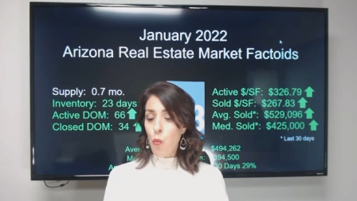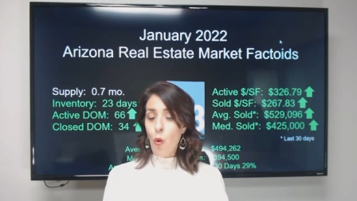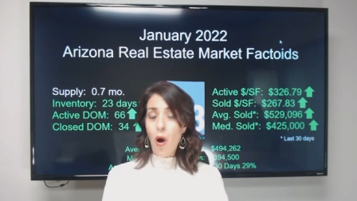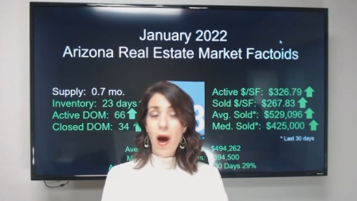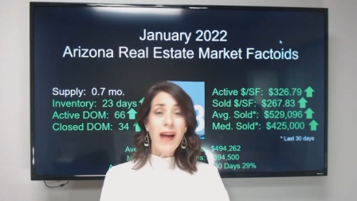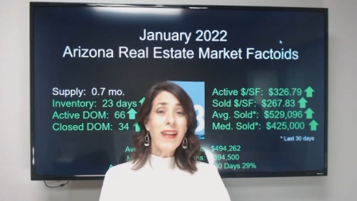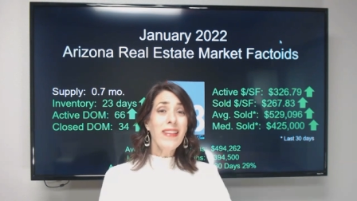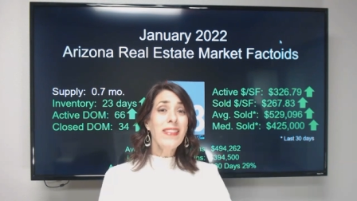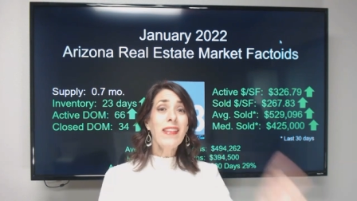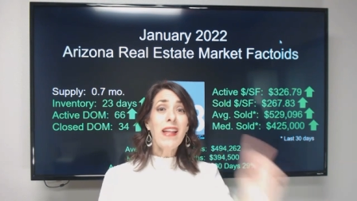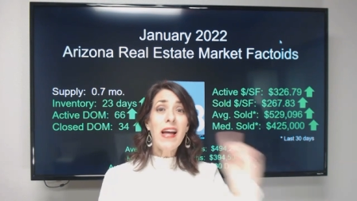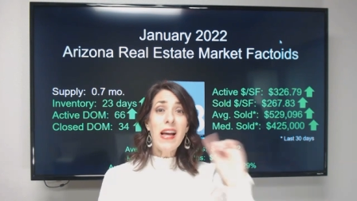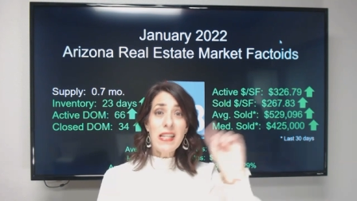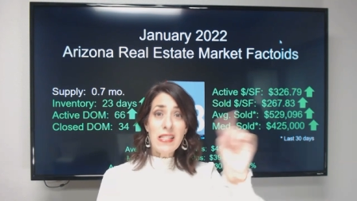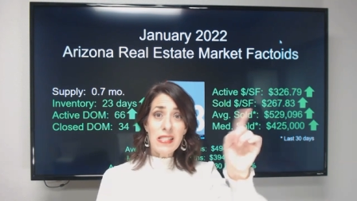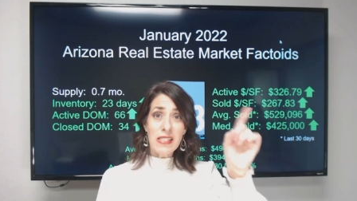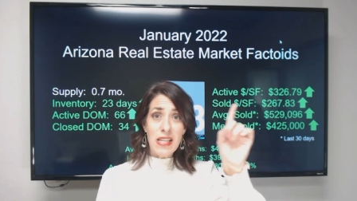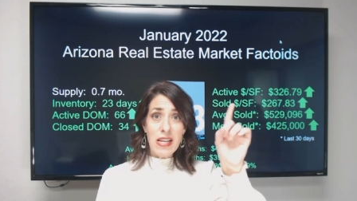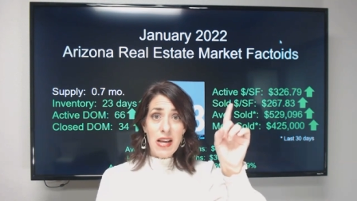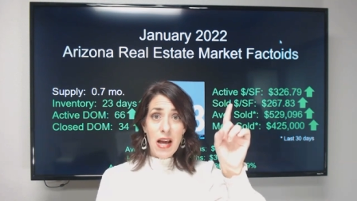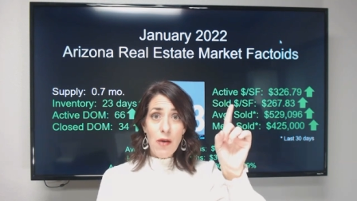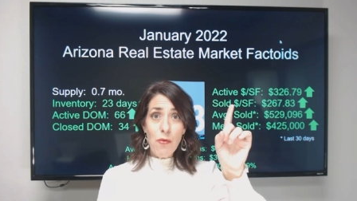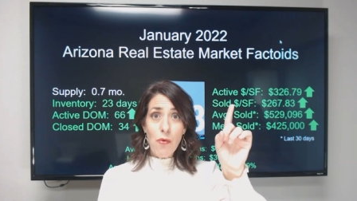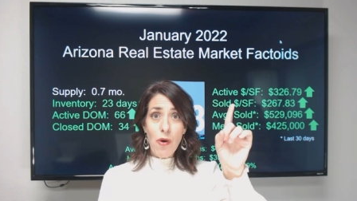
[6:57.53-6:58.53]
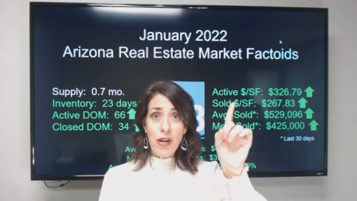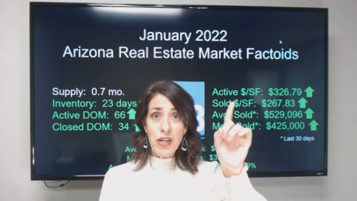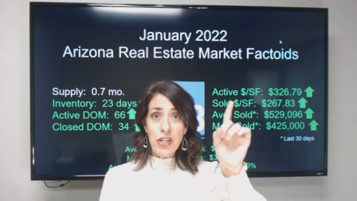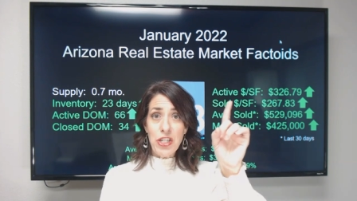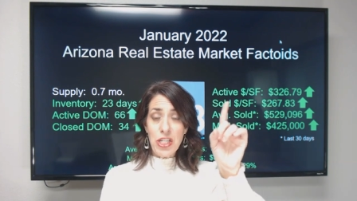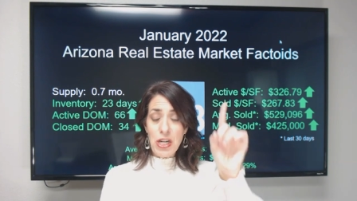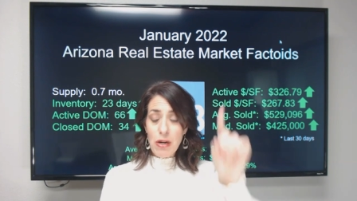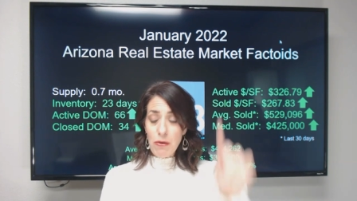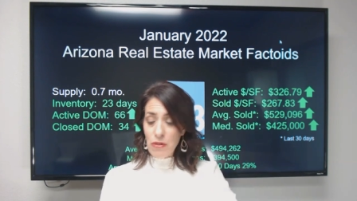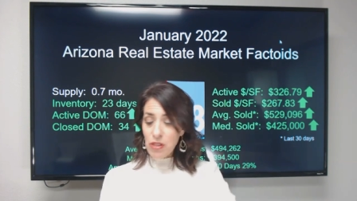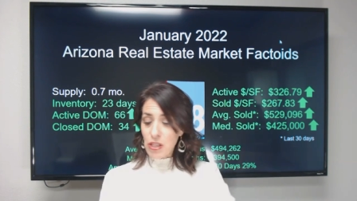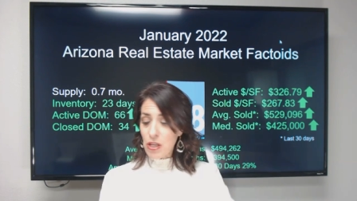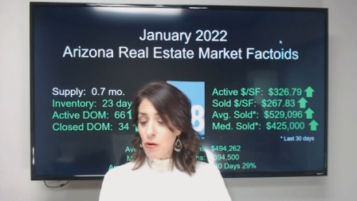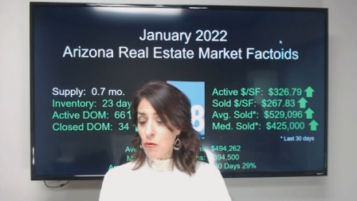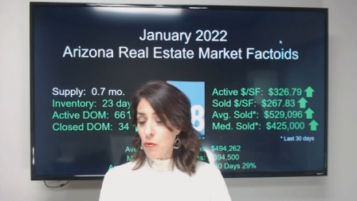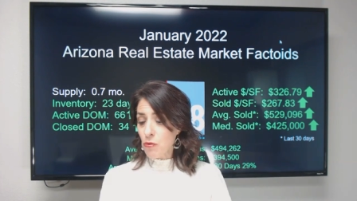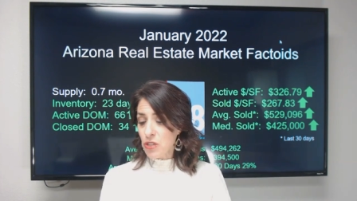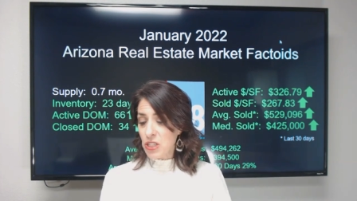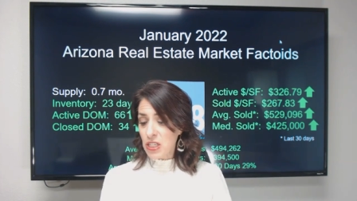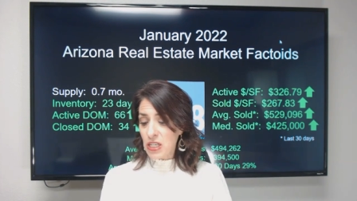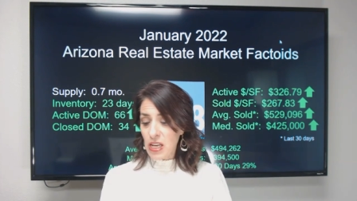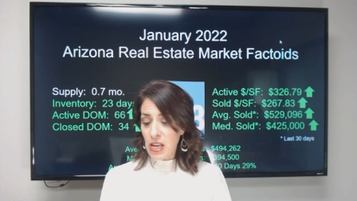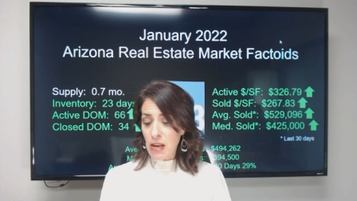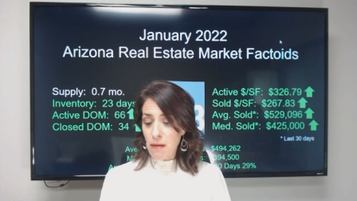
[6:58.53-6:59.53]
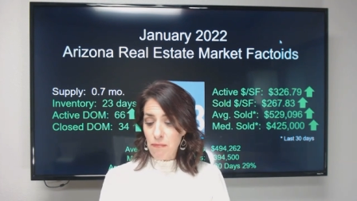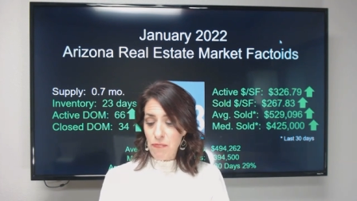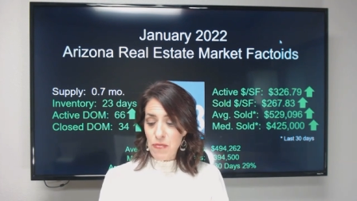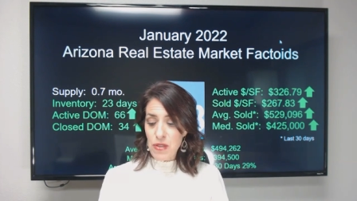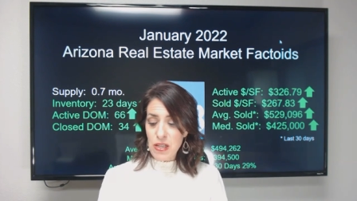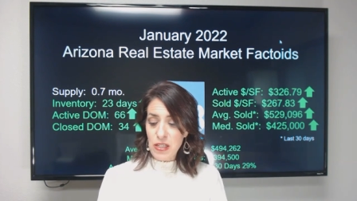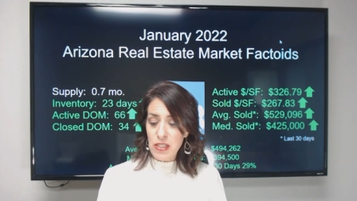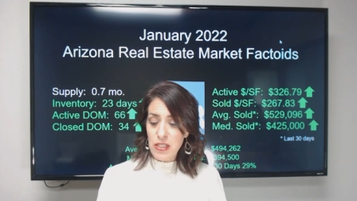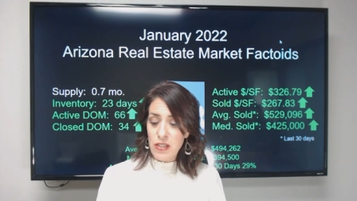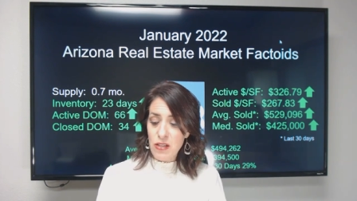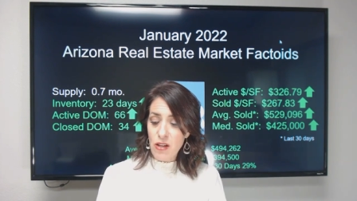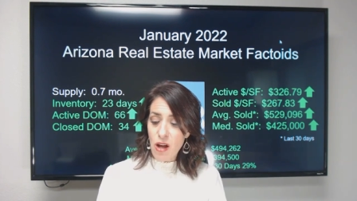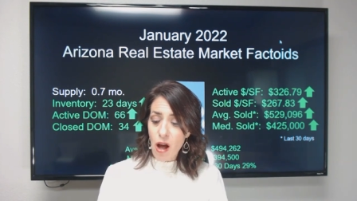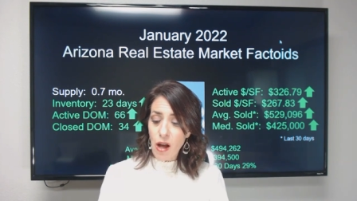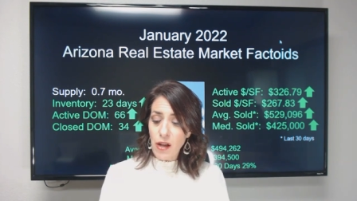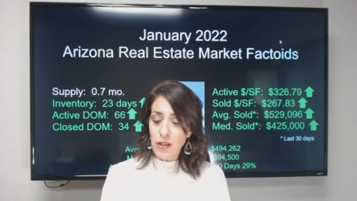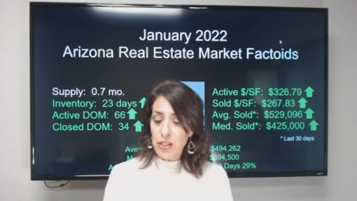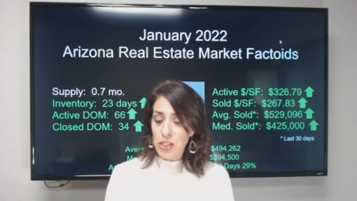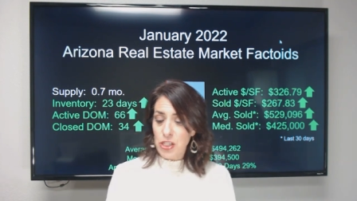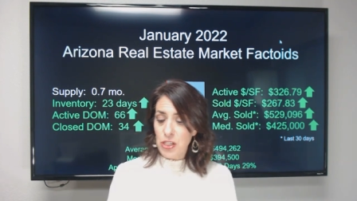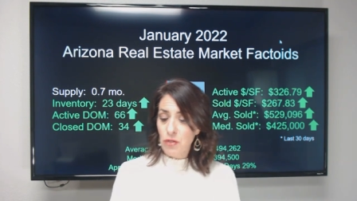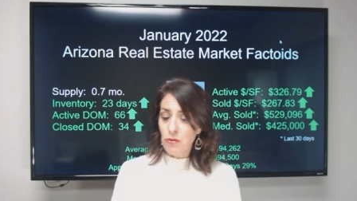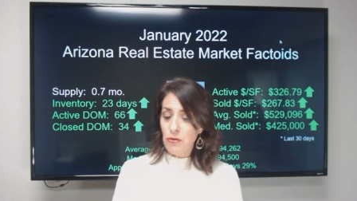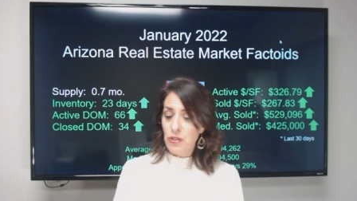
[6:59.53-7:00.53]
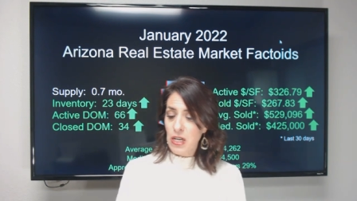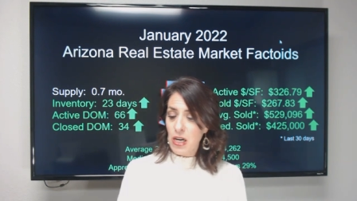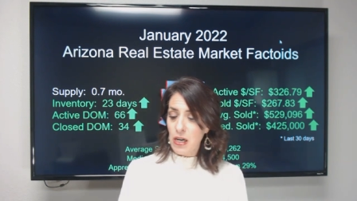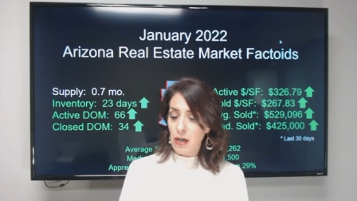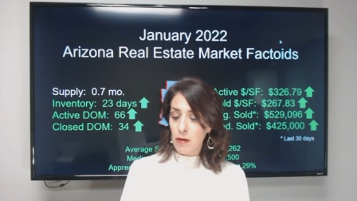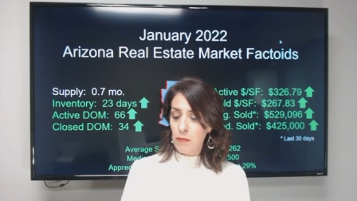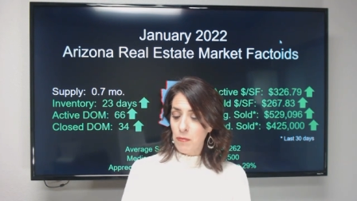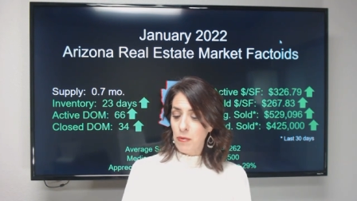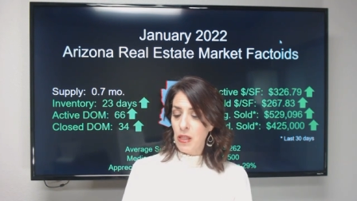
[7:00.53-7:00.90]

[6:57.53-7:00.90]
One last thing I want to share with you to keep this not too